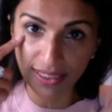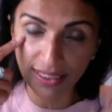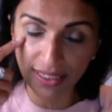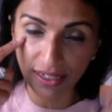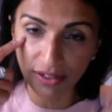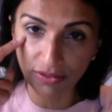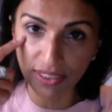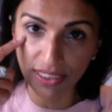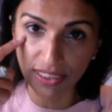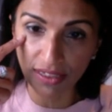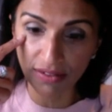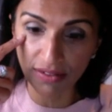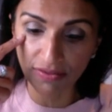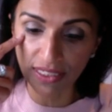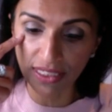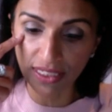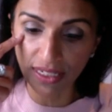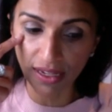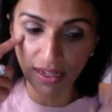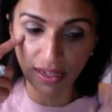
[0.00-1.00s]
skin
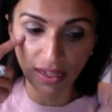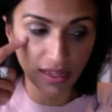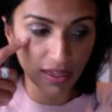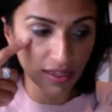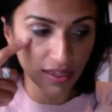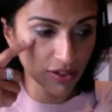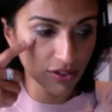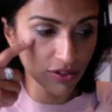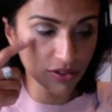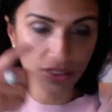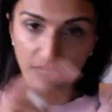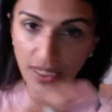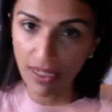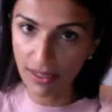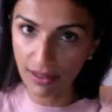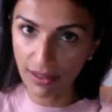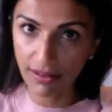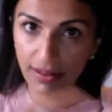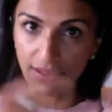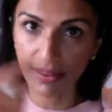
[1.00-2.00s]
resurfacing
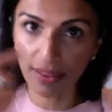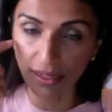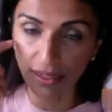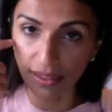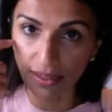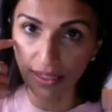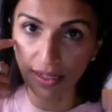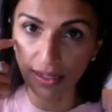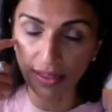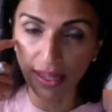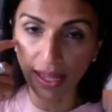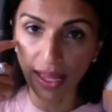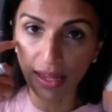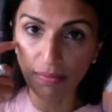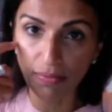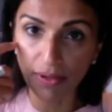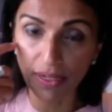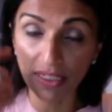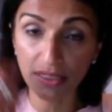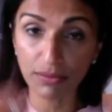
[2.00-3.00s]
using the other
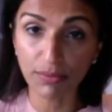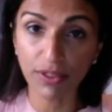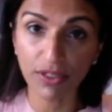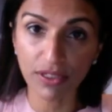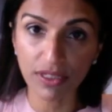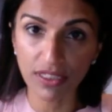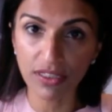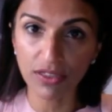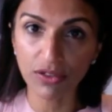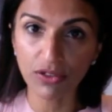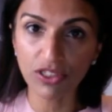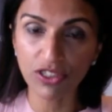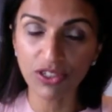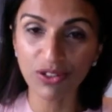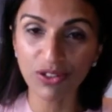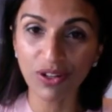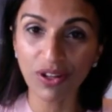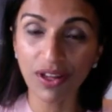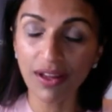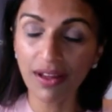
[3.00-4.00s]
handpiece, because it's
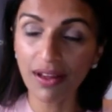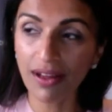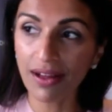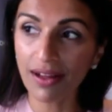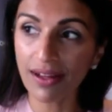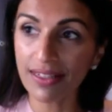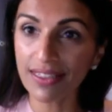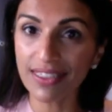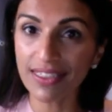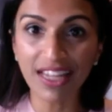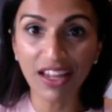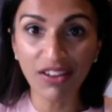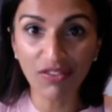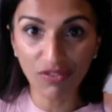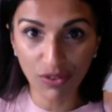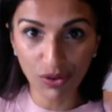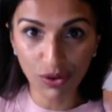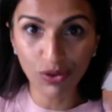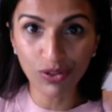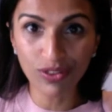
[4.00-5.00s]
also safe
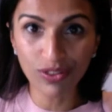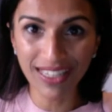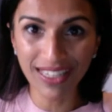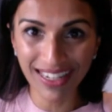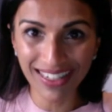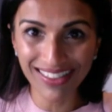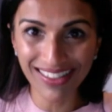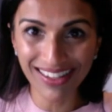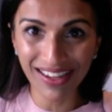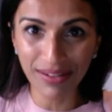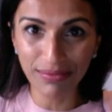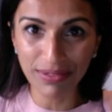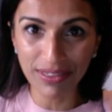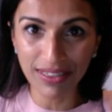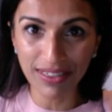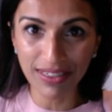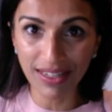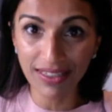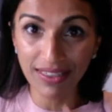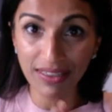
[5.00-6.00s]
for all skin types.
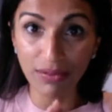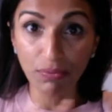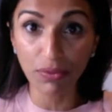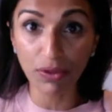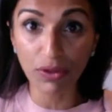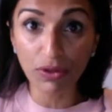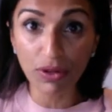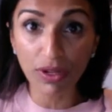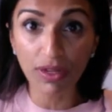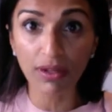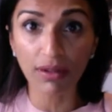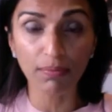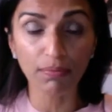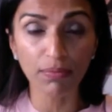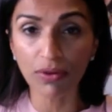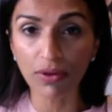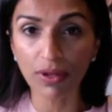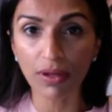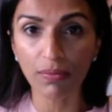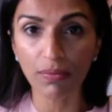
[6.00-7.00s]
And that's the
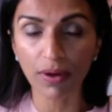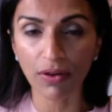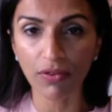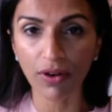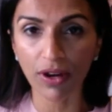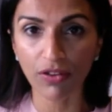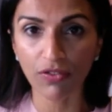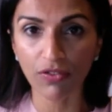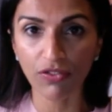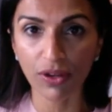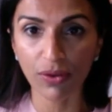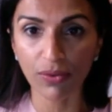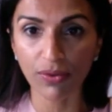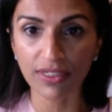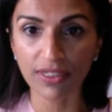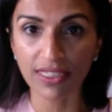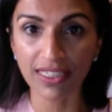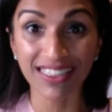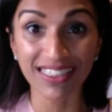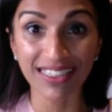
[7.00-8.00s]
beauty about
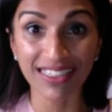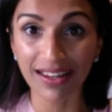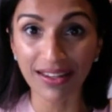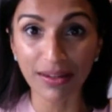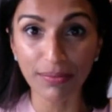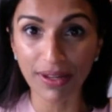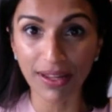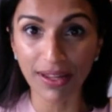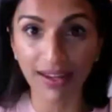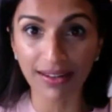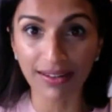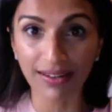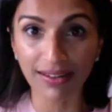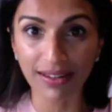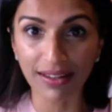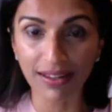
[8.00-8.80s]
radiofrequency. It's colorblind.